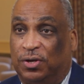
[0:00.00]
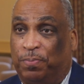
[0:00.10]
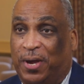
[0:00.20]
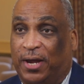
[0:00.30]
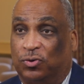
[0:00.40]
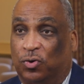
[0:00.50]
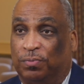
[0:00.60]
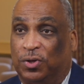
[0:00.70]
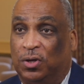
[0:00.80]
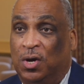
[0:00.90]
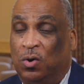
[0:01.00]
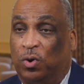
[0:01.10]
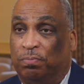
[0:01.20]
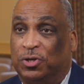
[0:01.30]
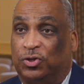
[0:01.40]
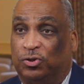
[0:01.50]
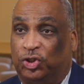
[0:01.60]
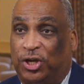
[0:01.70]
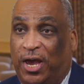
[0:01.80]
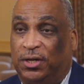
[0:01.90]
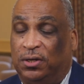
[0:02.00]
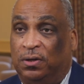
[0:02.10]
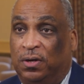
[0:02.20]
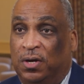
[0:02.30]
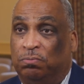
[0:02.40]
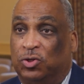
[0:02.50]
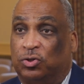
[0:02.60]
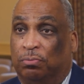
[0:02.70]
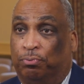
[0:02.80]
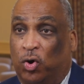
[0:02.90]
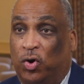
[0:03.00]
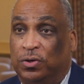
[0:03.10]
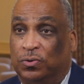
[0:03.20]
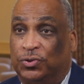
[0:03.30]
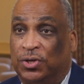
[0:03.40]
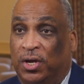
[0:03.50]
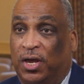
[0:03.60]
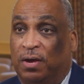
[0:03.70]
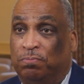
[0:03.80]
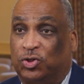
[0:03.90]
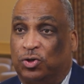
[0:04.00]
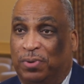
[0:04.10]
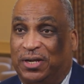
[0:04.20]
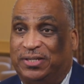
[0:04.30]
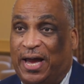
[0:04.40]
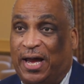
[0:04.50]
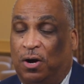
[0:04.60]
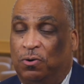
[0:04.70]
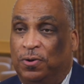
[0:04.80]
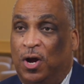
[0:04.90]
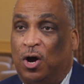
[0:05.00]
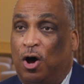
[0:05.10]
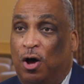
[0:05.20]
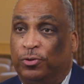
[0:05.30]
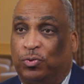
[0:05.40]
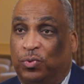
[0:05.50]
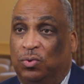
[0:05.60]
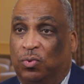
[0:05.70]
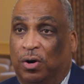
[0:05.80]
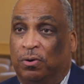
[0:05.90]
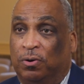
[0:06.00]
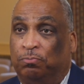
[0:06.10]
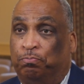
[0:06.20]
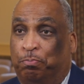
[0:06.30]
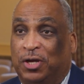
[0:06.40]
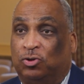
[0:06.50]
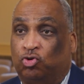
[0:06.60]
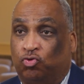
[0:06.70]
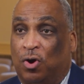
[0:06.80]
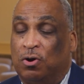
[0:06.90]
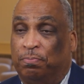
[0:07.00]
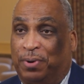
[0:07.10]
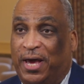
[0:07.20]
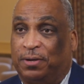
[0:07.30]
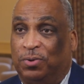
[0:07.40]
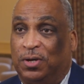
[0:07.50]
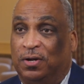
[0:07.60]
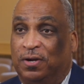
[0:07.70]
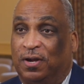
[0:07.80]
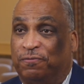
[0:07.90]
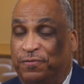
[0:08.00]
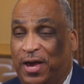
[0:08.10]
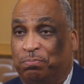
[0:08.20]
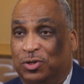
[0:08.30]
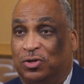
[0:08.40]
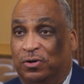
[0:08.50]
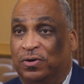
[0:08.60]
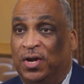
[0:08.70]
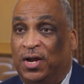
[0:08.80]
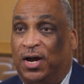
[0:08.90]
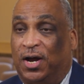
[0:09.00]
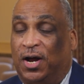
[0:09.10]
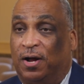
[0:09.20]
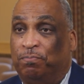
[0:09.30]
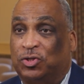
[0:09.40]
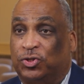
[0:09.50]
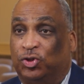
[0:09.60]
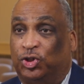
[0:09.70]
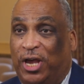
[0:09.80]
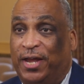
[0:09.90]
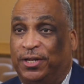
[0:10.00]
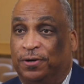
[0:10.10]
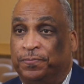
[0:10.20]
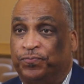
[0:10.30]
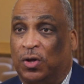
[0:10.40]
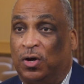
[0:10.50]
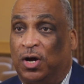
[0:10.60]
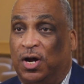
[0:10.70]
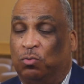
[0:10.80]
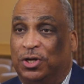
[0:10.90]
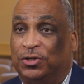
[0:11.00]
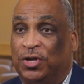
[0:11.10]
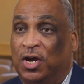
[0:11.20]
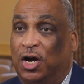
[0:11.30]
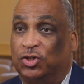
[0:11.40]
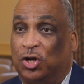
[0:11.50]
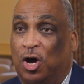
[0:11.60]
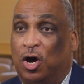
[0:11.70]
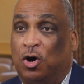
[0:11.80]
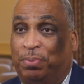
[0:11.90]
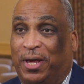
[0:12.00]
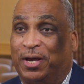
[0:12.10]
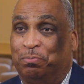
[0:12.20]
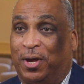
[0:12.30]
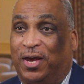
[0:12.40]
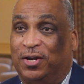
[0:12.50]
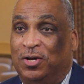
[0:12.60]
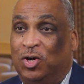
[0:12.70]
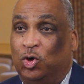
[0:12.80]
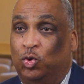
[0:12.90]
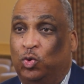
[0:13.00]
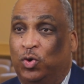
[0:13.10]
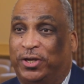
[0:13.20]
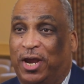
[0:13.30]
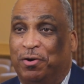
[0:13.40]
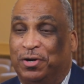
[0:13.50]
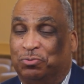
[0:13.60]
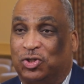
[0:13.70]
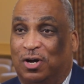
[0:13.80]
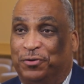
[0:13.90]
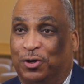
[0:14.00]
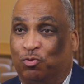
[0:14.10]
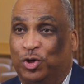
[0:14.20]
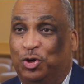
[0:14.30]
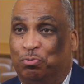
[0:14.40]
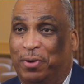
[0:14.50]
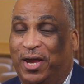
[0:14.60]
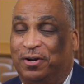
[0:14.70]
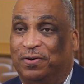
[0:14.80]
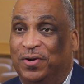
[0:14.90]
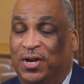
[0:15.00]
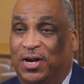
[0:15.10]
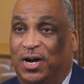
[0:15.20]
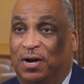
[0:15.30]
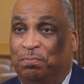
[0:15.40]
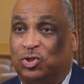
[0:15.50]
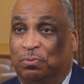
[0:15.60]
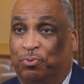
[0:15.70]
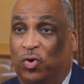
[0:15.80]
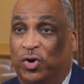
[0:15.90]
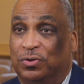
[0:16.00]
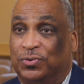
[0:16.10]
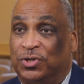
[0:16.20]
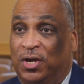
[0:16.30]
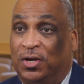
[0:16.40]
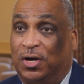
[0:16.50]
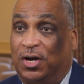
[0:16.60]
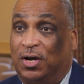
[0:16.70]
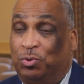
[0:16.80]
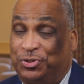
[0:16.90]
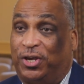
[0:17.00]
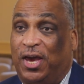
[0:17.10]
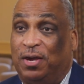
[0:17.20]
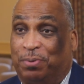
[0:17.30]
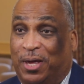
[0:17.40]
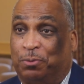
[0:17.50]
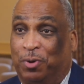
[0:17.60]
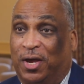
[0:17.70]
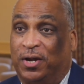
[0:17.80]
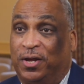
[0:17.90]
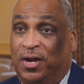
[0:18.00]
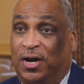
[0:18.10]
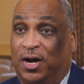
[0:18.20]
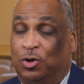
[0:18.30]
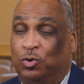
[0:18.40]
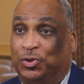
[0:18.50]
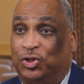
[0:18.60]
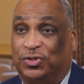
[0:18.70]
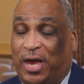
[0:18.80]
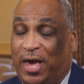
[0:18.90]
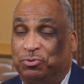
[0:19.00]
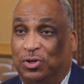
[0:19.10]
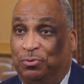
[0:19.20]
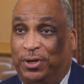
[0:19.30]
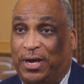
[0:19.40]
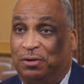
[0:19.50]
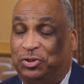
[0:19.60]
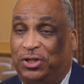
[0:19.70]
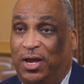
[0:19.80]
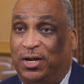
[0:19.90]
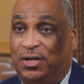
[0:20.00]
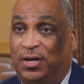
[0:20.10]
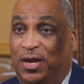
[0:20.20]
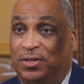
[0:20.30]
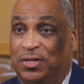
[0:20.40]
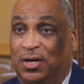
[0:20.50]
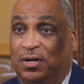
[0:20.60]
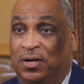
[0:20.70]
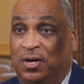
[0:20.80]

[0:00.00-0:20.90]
impact on me were Mr. Shannon, Mr. Broyles, and Mr. McDowell. All three were big, strong black men. In fact, Mr. Uh, Mr. Shannon uh, was a tall black man who carried himself in a regal manner. Uh, Mr. Broyles uh, was a gay black man uh, who was just absolutely outstanding. And then